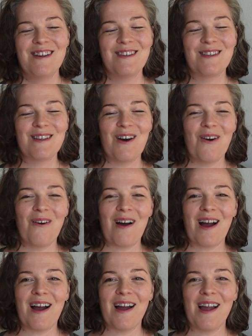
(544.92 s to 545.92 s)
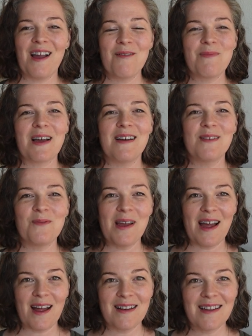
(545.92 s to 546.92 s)
So I, because
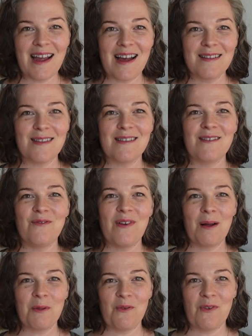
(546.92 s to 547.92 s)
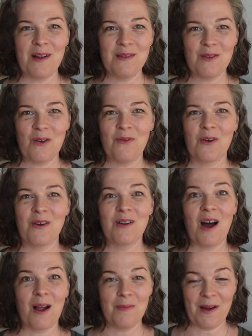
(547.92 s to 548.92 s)
we had guests and family friends over
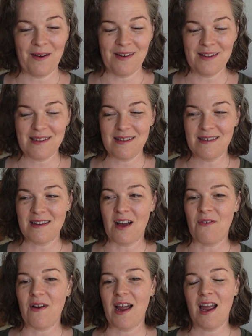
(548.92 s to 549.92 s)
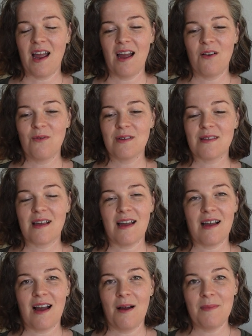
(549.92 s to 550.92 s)
and godparents and stuff, I was
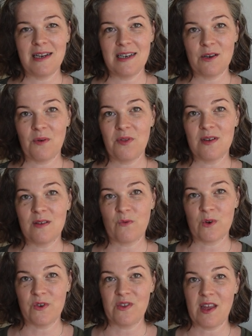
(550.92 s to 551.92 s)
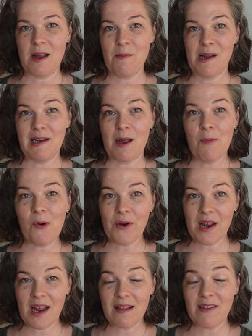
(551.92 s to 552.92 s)
like, I'm gonna deal with this first thing Monday
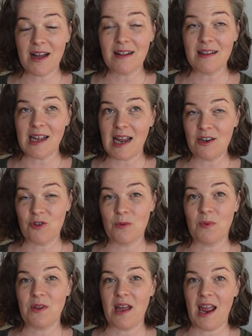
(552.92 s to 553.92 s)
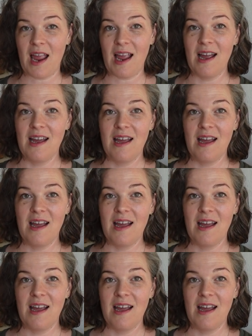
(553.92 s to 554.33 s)
morning. Luckily, triple A